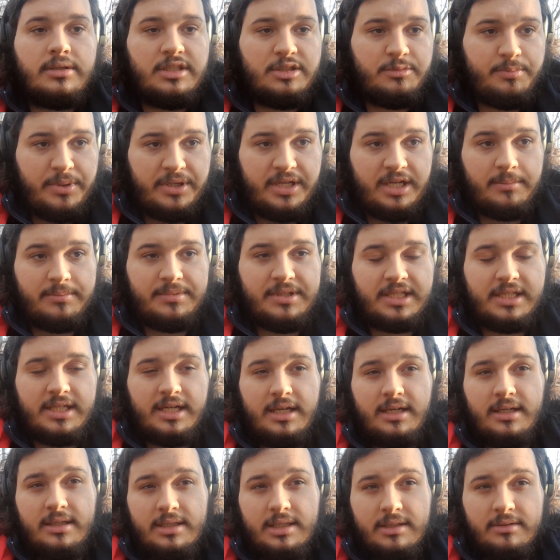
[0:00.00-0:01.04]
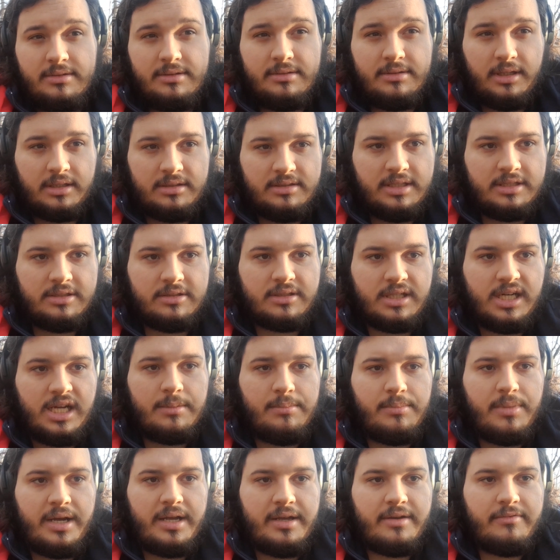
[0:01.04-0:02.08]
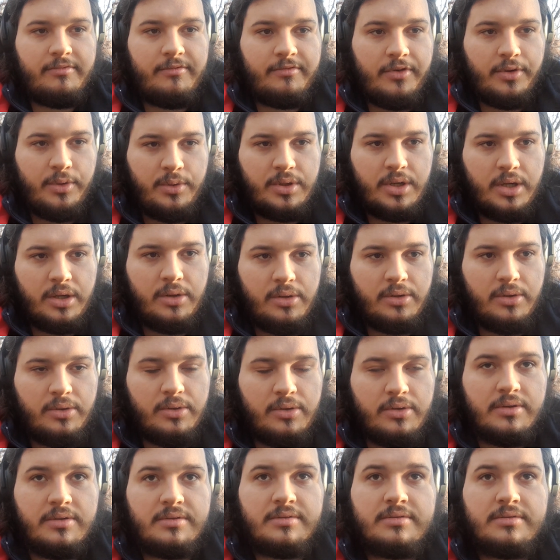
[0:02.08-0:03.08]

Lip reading: panopticon that was described by Foucault.